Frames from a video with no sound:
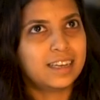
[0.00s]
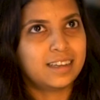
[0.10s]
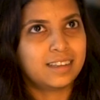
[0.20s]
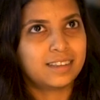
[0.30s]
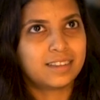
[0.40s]

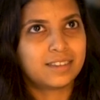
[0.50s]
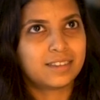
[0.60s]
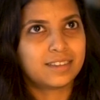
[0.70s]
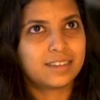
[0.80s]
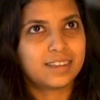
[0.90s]
And
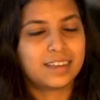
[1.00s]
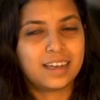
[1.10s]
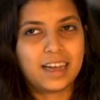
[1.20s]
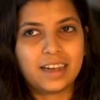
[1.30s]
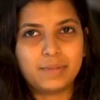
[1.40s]

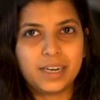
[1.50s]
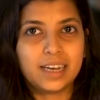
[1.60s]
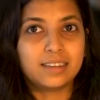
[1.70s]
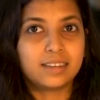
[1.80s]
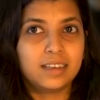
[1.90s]
I mean, I
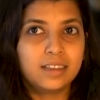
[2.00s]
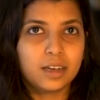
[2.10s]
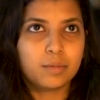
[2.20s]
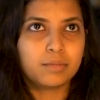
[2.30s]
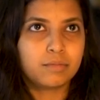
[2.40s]
had seen
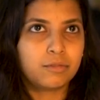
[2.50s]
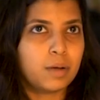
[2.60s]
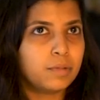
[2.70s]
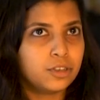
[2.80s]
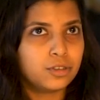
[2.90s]
them
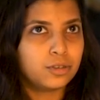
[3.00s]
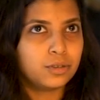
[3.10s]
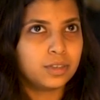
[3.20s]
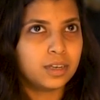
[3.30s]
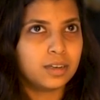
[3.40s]
rummage
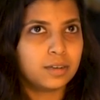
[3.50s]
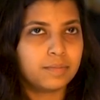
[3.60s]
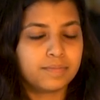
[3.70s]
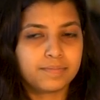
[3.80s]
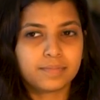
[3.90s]
through the
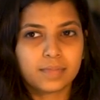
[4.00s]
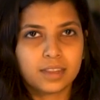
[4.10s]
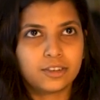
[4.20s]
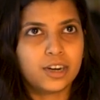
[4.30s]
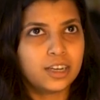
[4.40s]

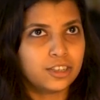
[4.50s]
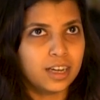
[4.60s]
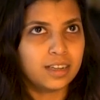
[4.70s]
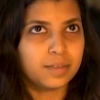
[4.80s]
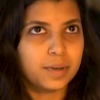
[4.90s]
trash
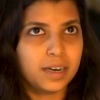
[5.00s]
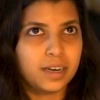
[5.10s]
cans, but